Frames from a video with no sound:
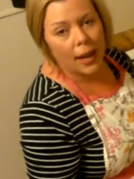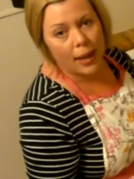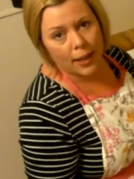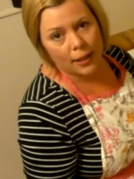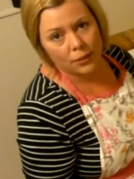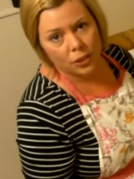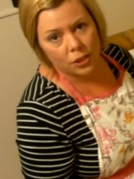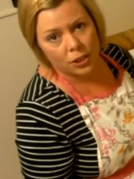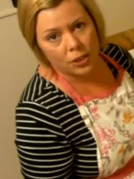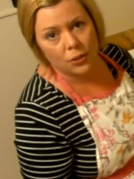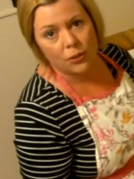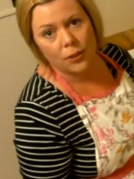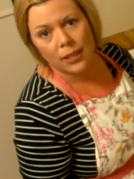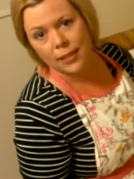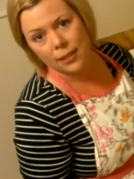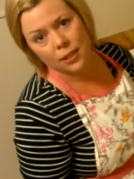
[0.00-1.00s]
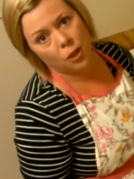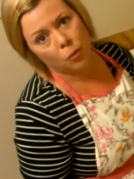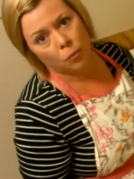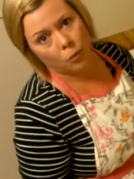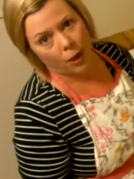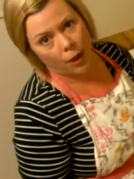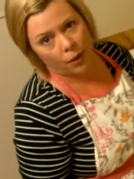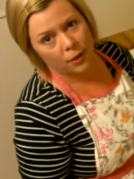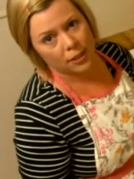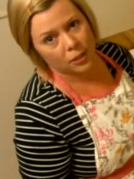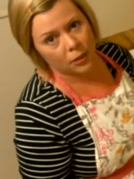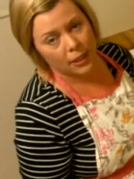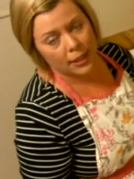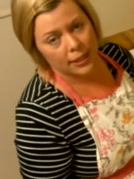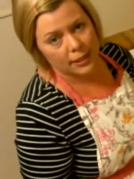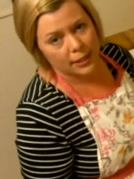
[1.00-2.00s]
high altitude, things don't brown
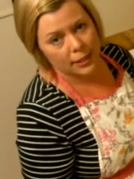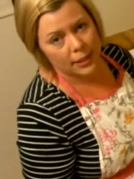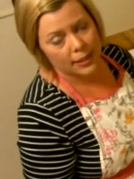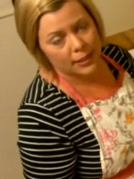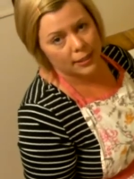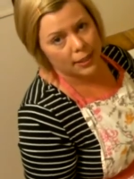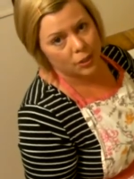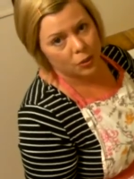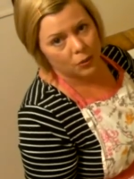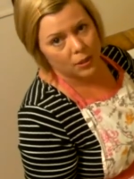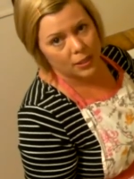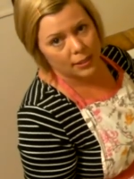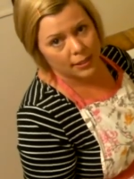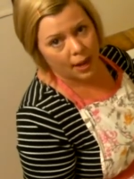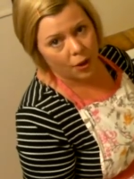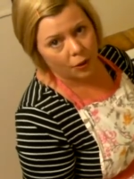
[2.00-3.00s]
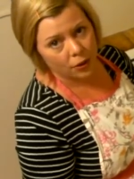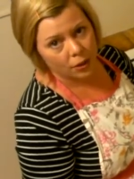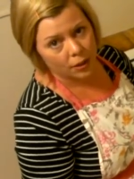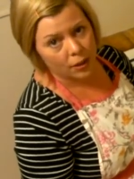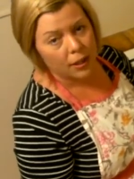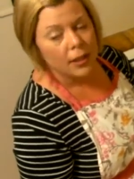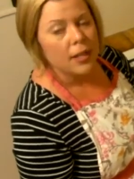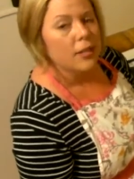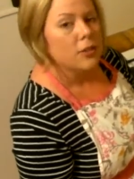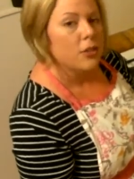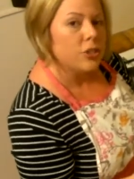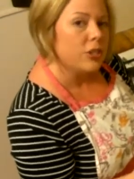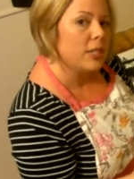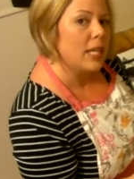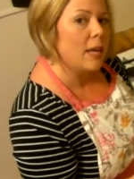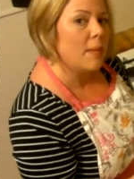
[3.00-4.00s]
as easily as they do in the south, so
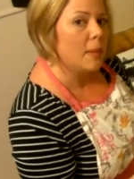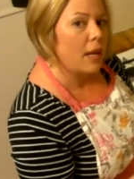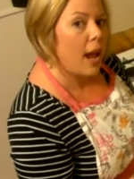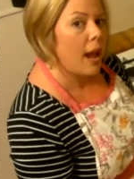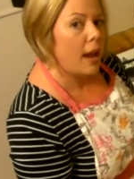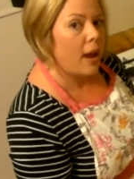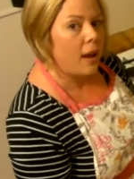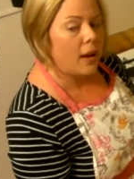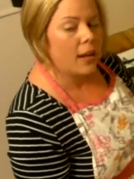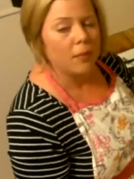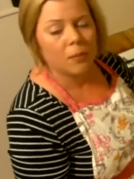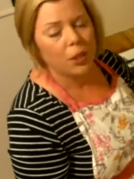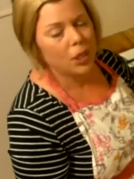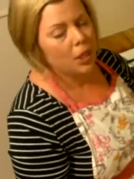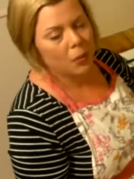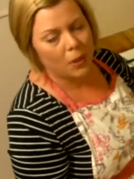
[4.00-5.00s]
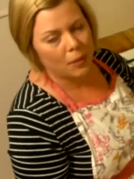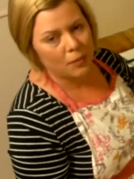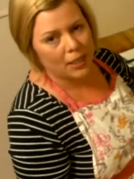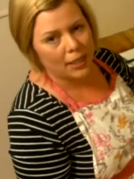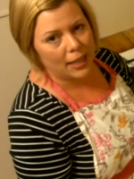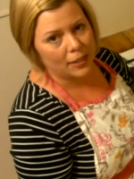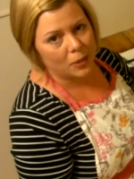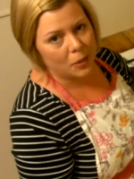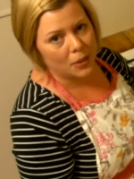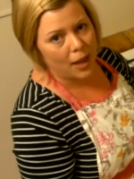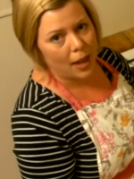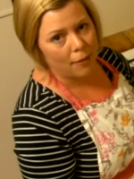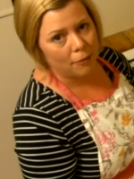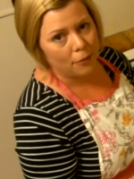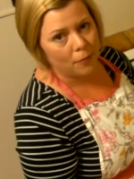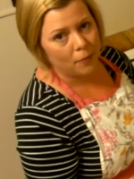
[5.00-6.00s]
just keep an eye on it. You don't want them to get too
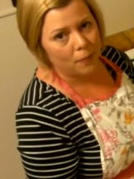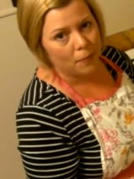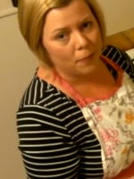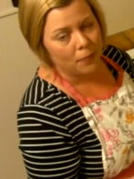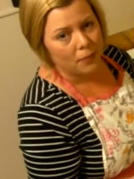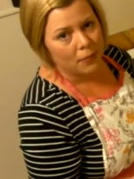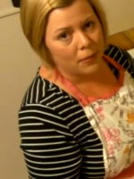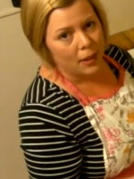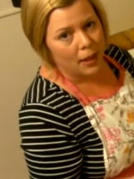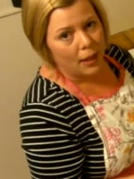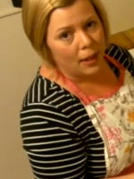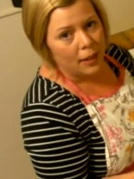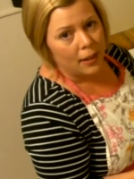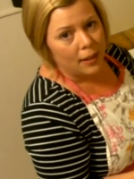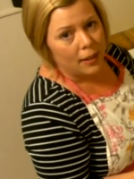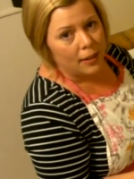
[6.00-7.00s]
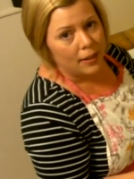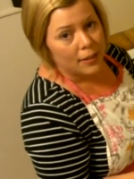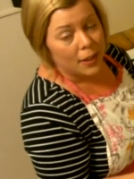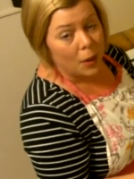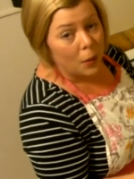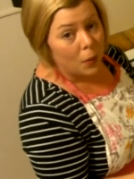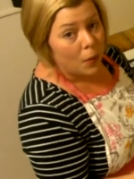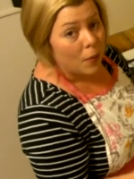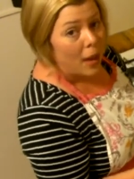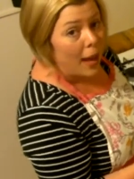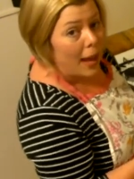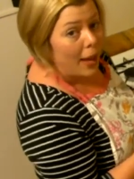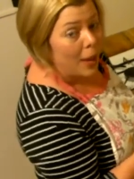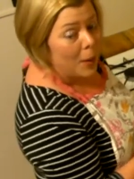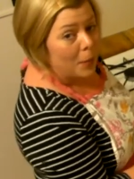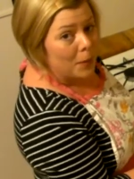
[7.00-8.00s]
tough. So
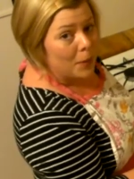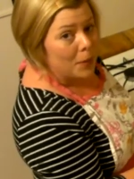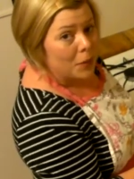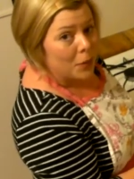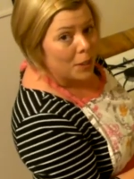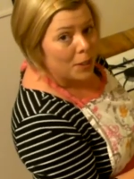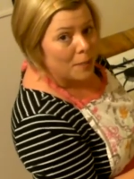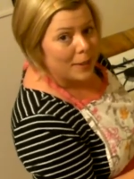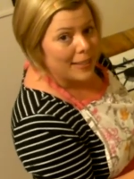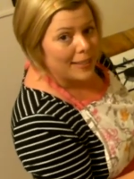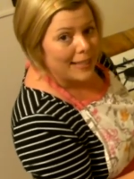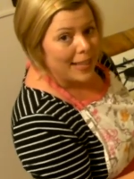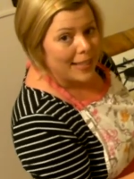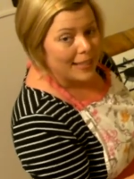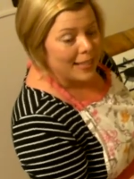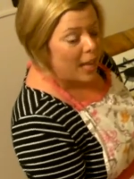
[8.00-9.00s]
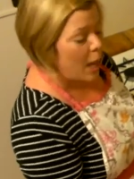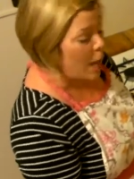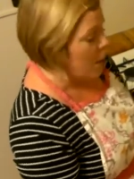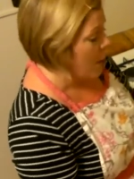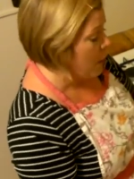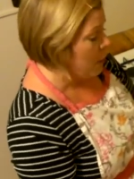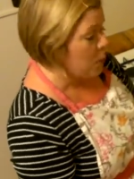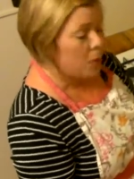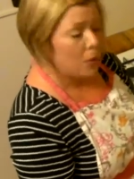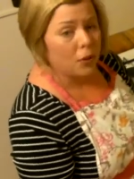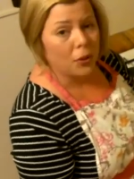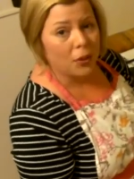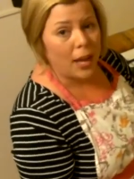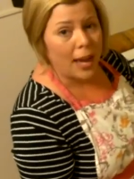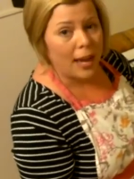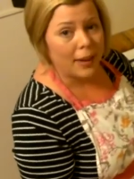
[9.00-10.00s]
I hope you enjoy your biscuits. I hope you
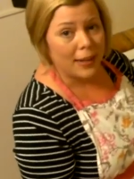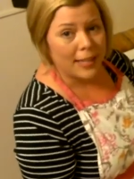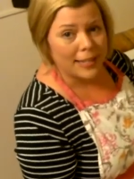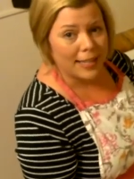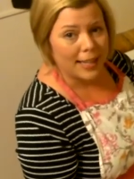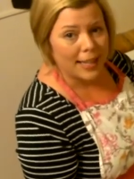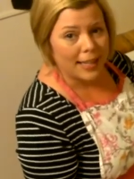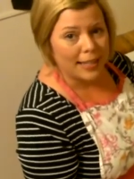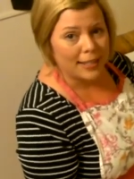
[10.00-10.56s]
learn how easy it